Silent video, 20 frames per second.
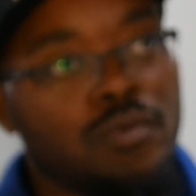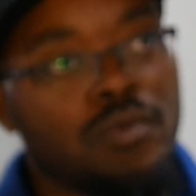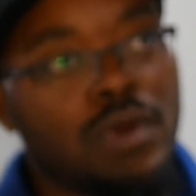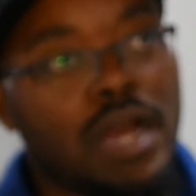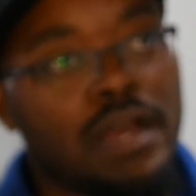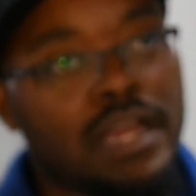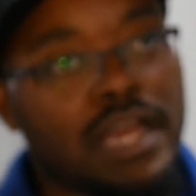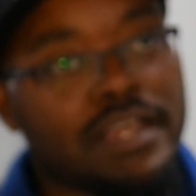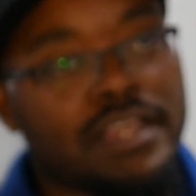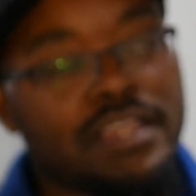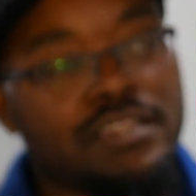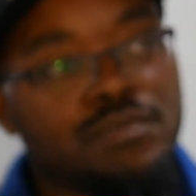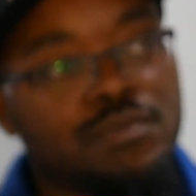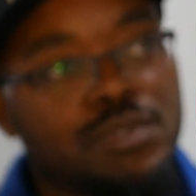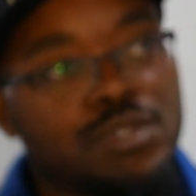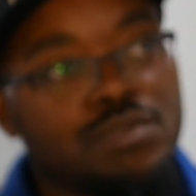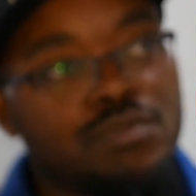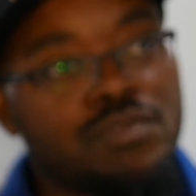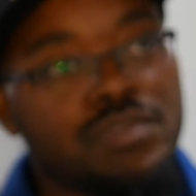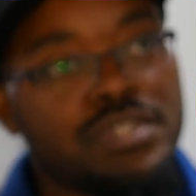I guess
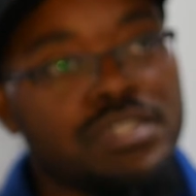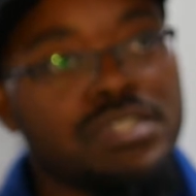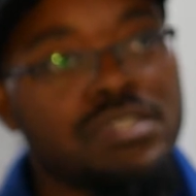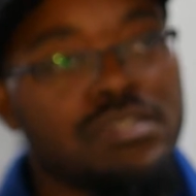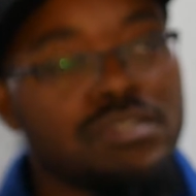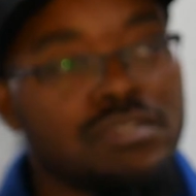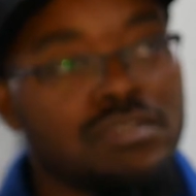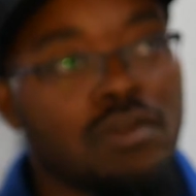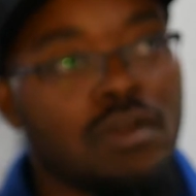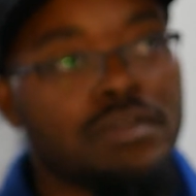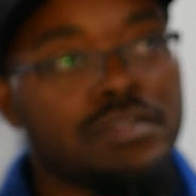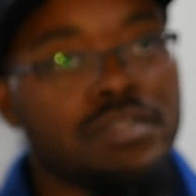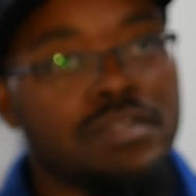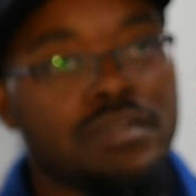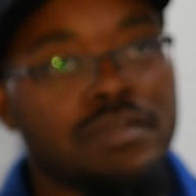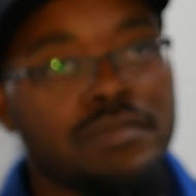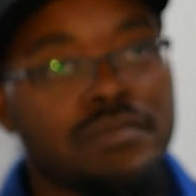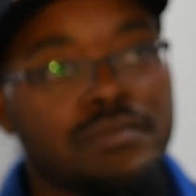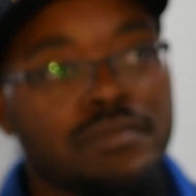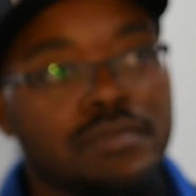when you really just start
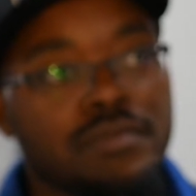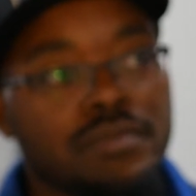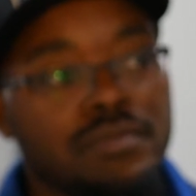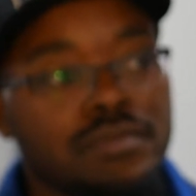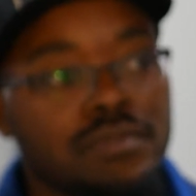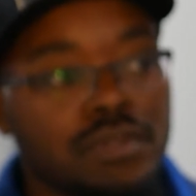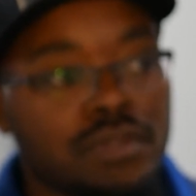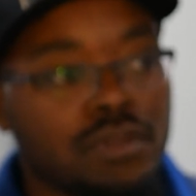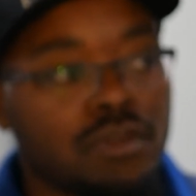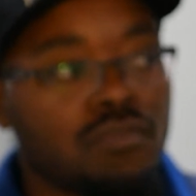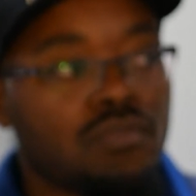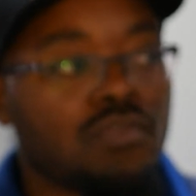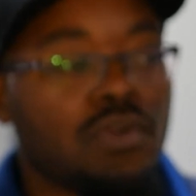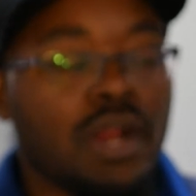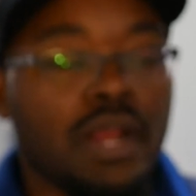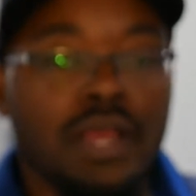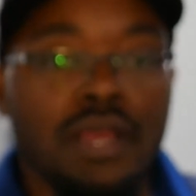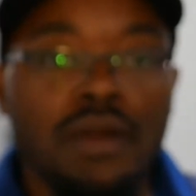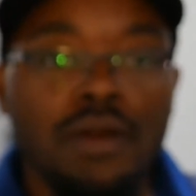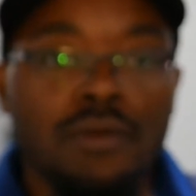to look
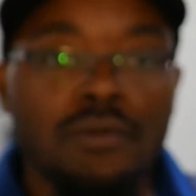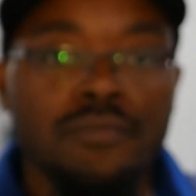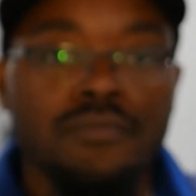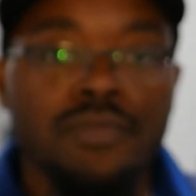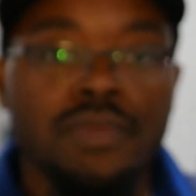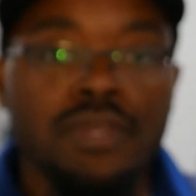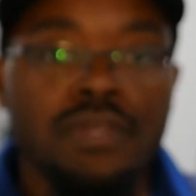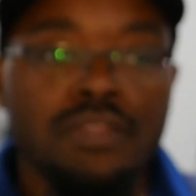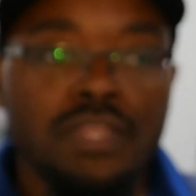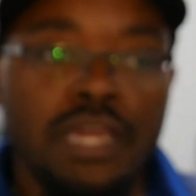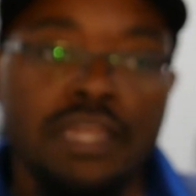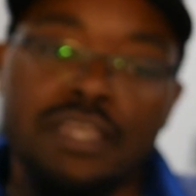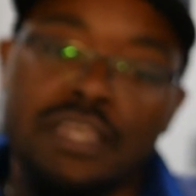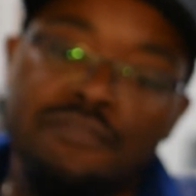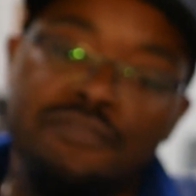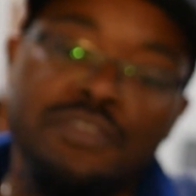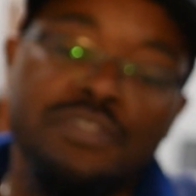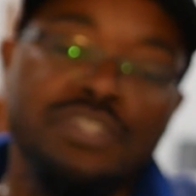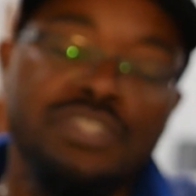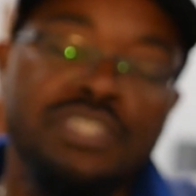around, like
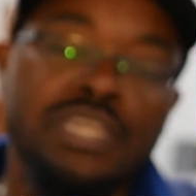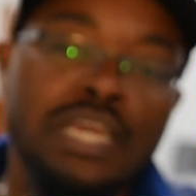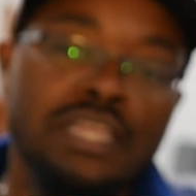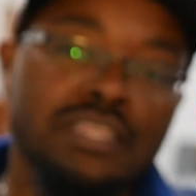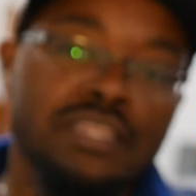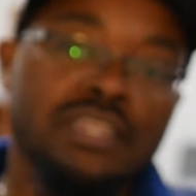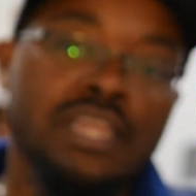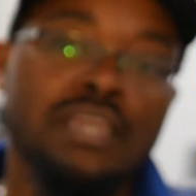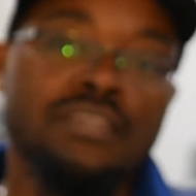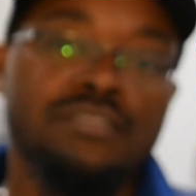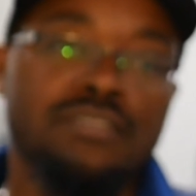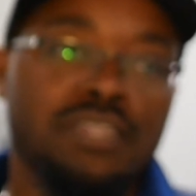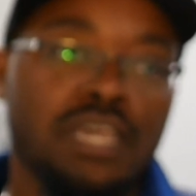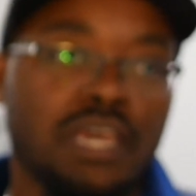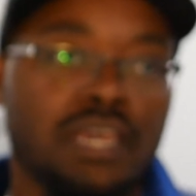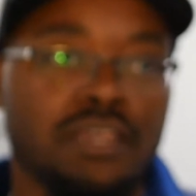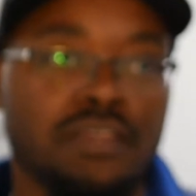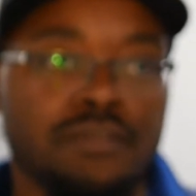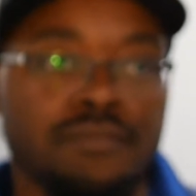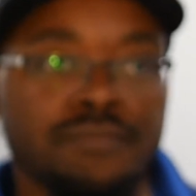if you just take the next
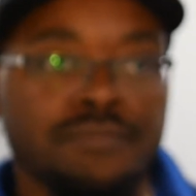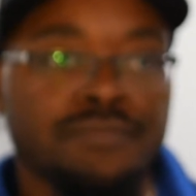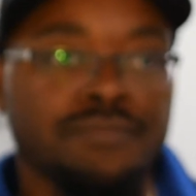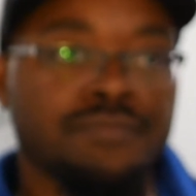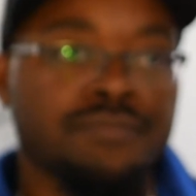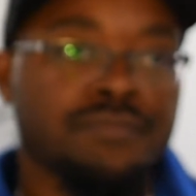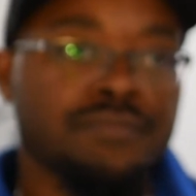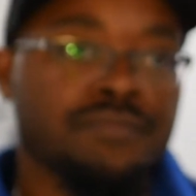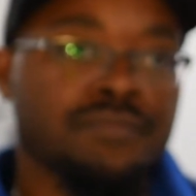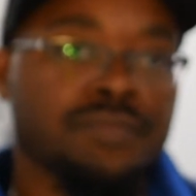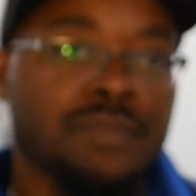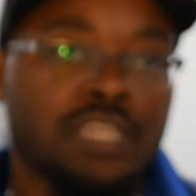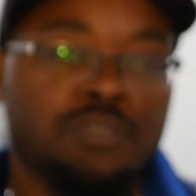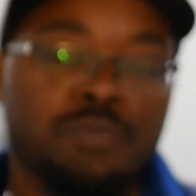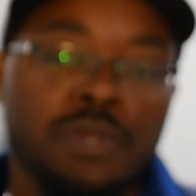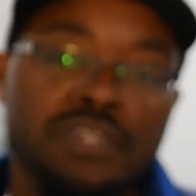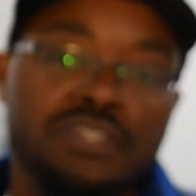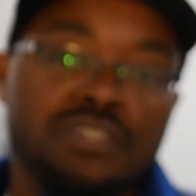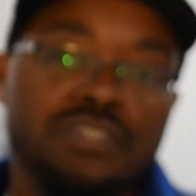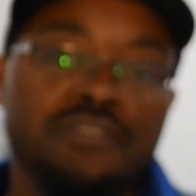day,
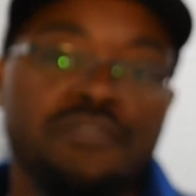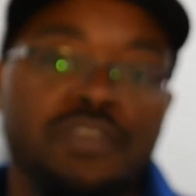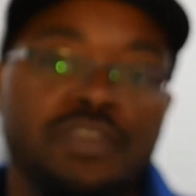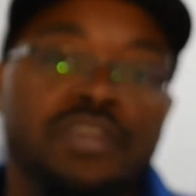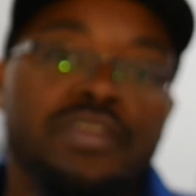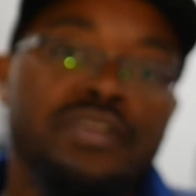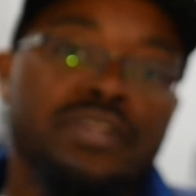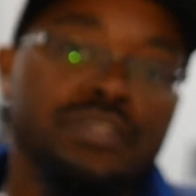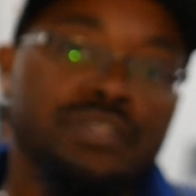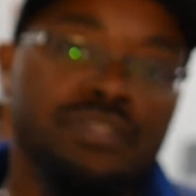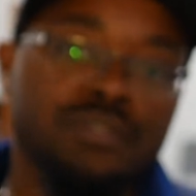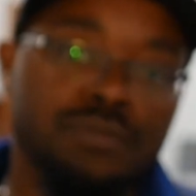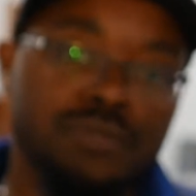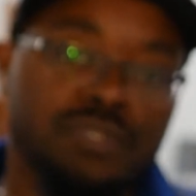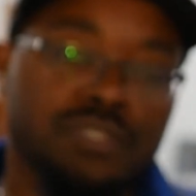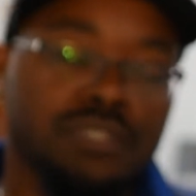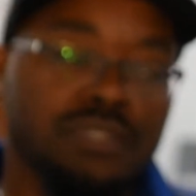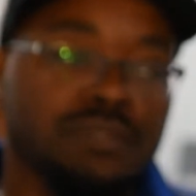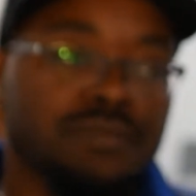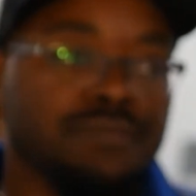especially if you're here in
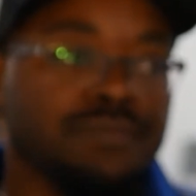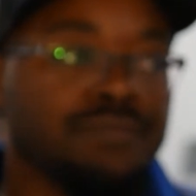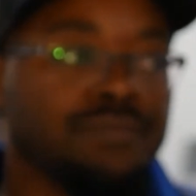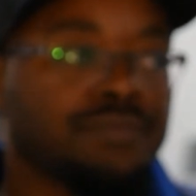Houston,